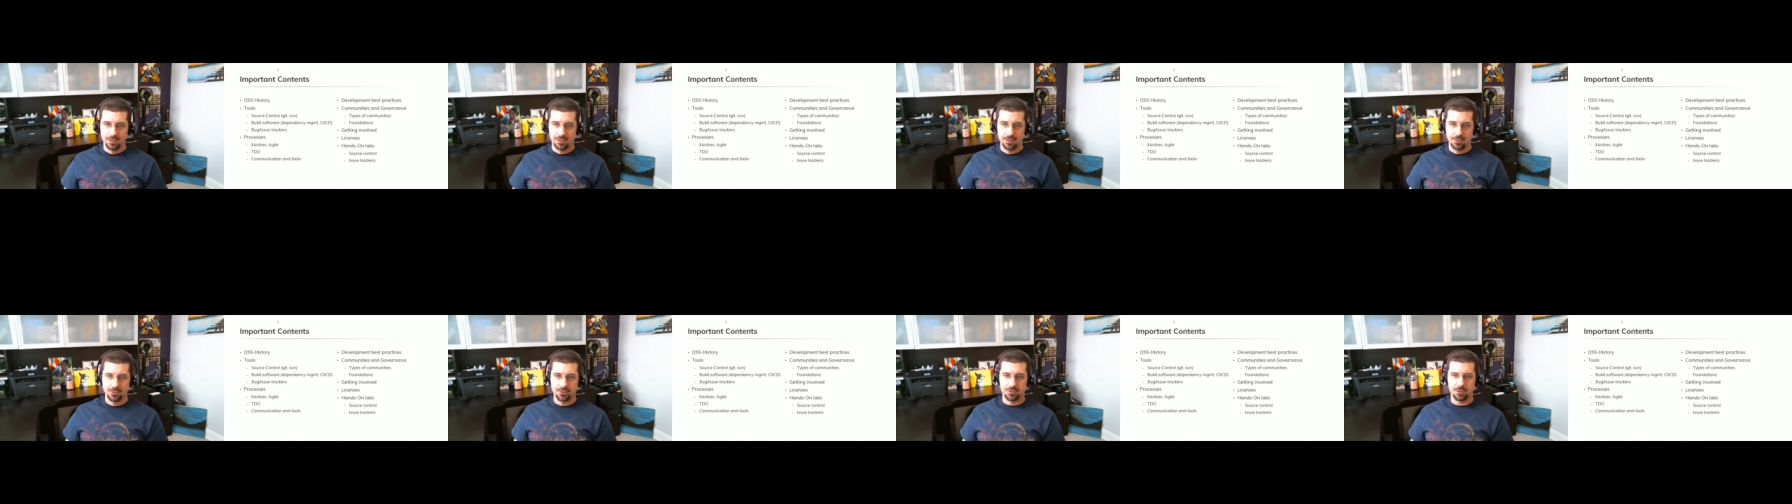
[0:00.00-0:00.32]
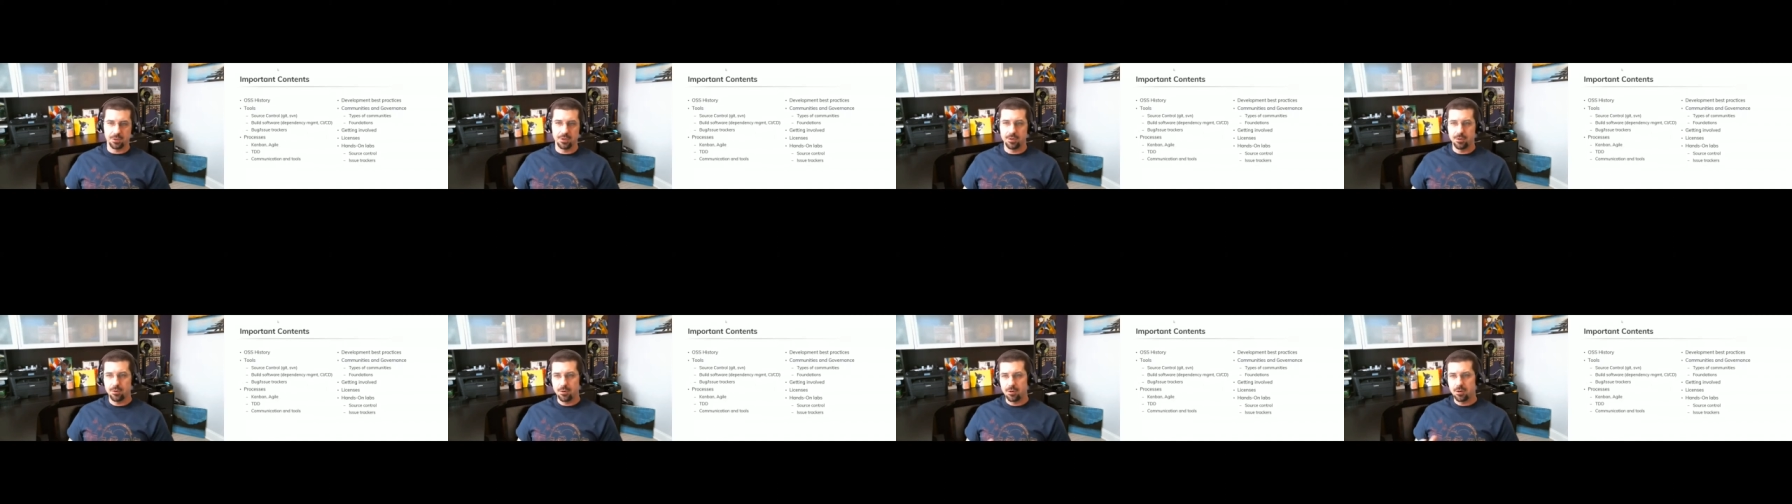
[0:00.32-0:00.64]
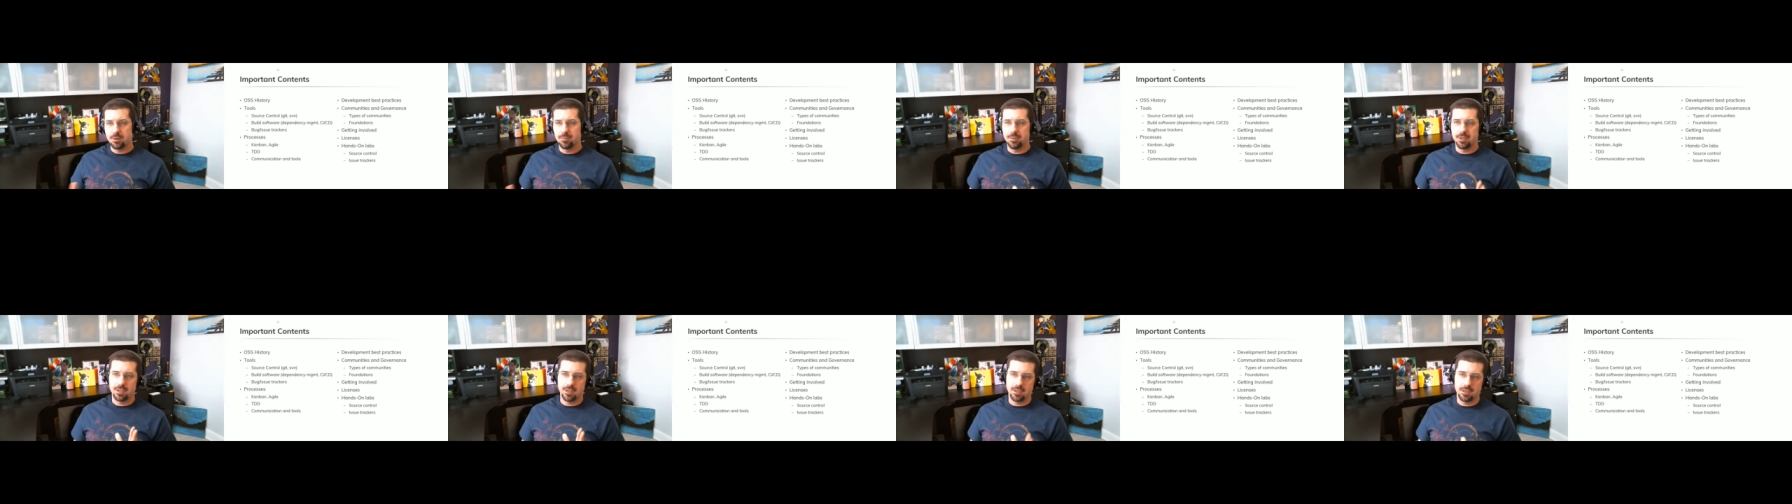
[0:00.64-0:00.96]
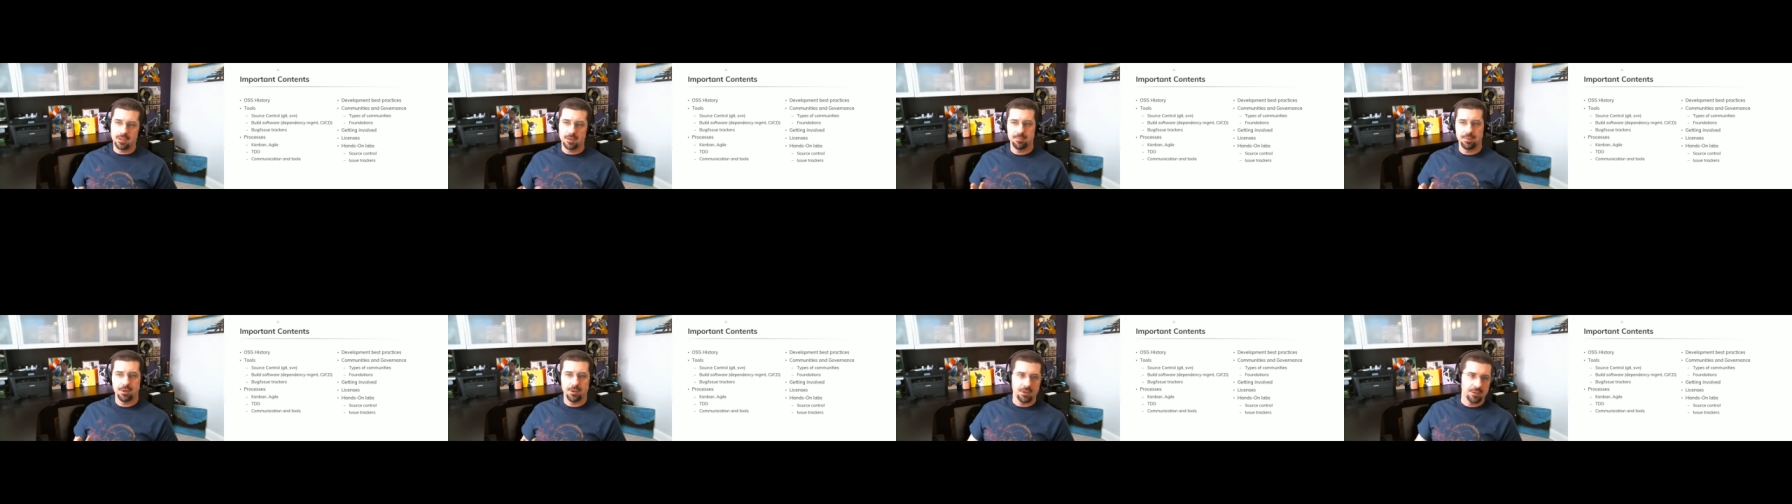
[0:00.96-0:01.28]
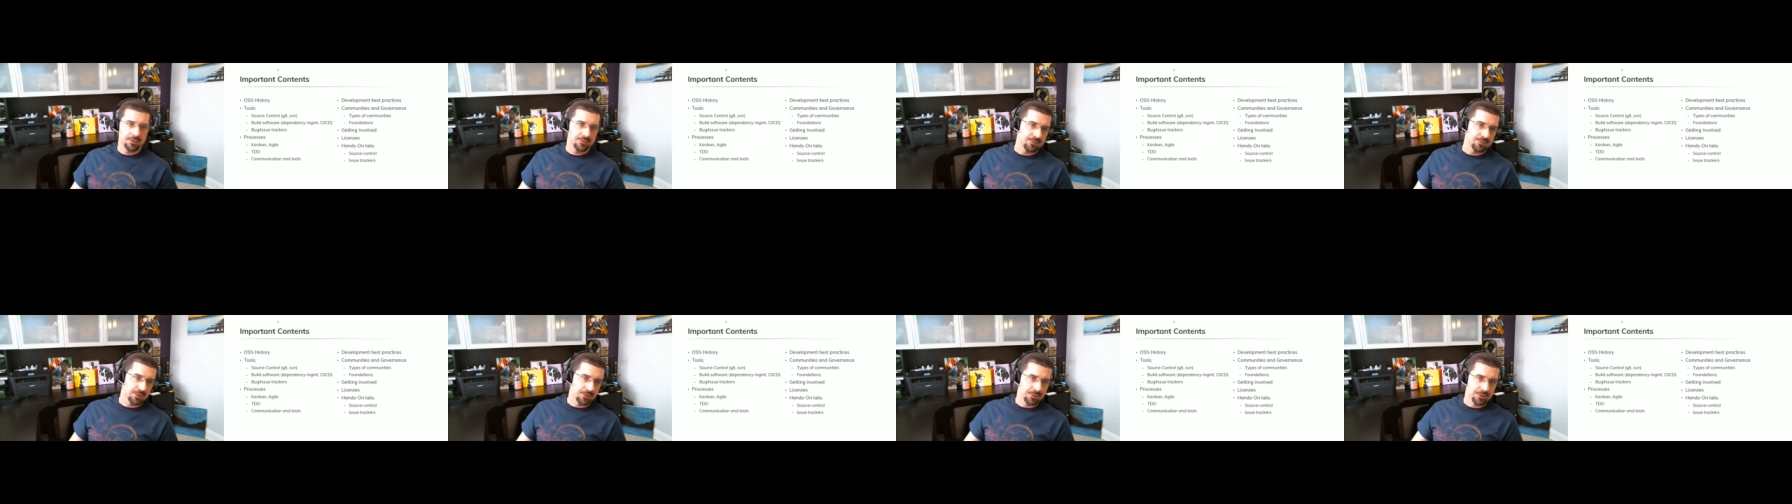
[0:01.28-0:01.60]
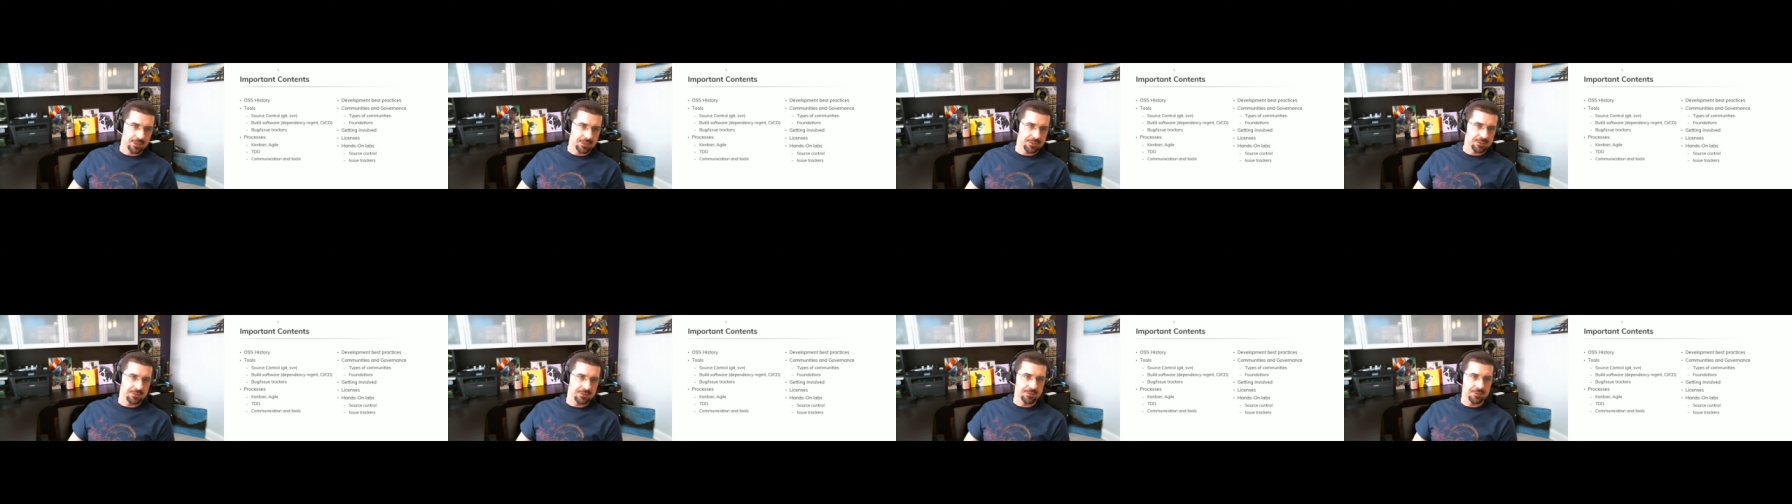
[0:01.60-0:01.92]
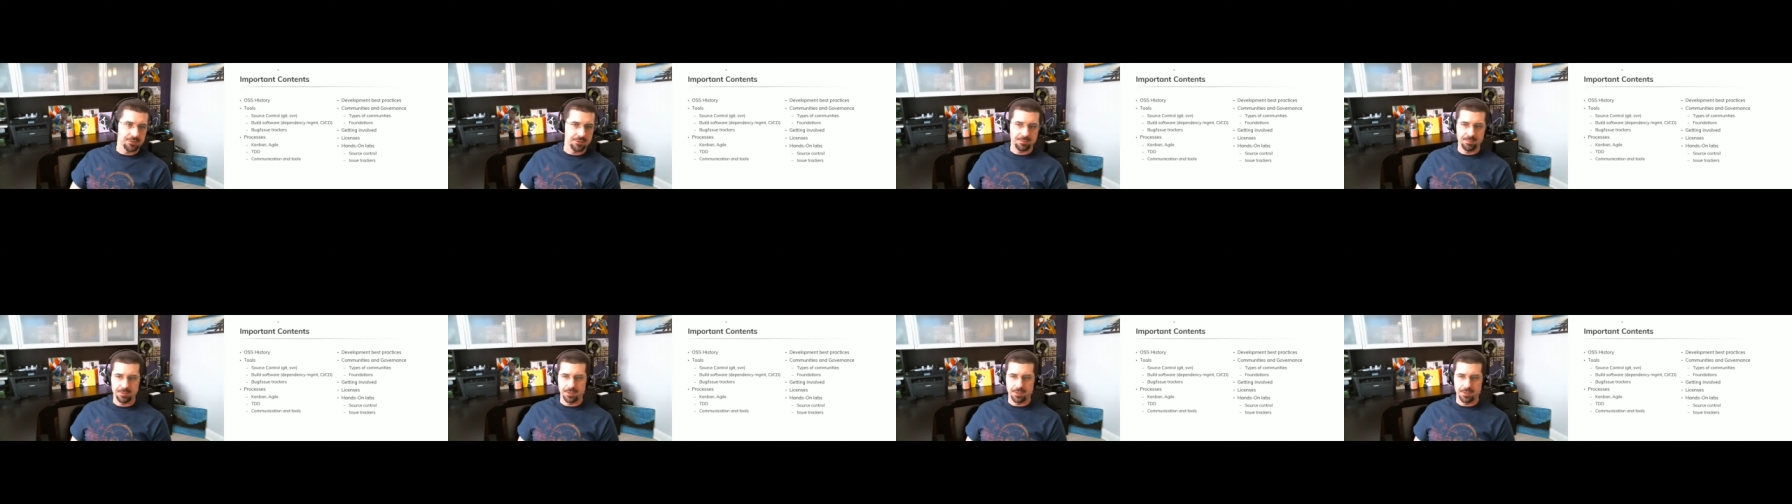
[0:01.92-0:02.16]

So I'd normally kind of pause for questions,